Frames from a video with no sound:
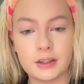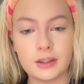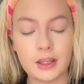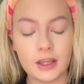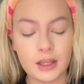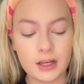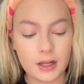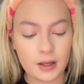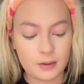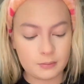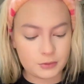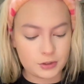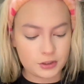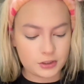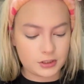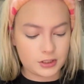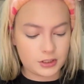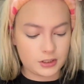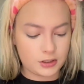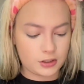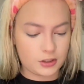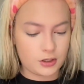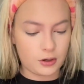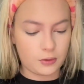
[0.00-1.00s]
Then I'm just
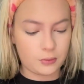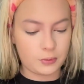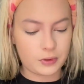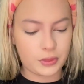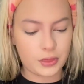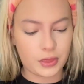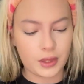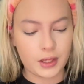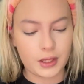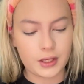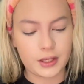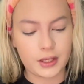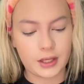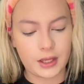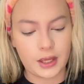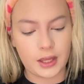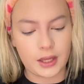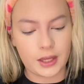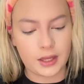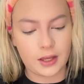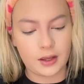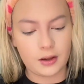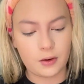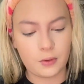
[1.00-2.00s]
going to go with like
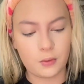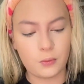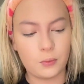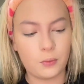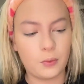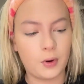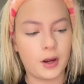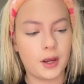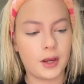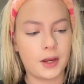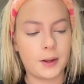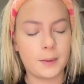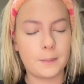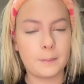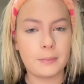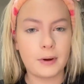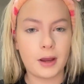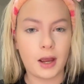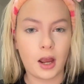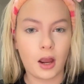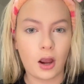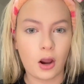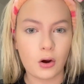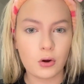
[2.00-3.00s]
a white
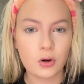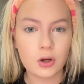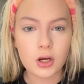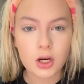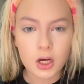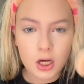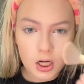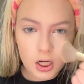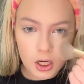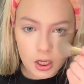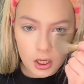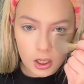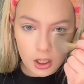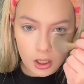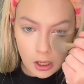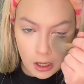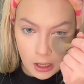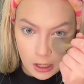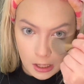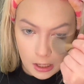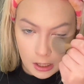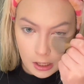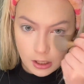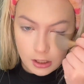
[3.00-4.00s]
powder
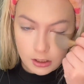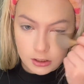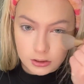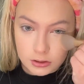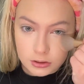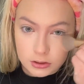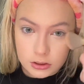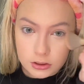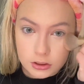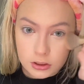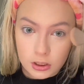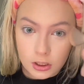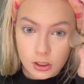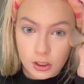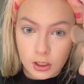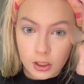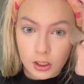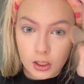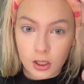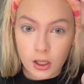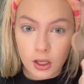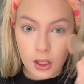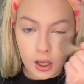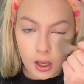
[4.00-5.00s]
and
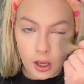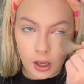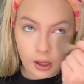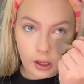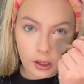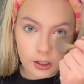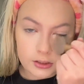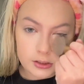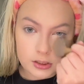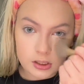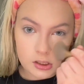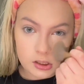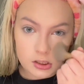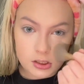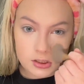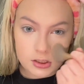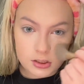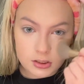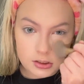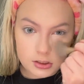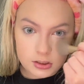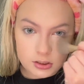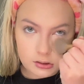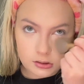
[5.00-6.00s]
I just
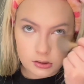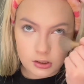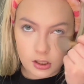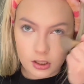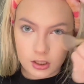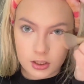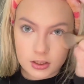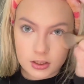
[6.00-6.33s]
kind of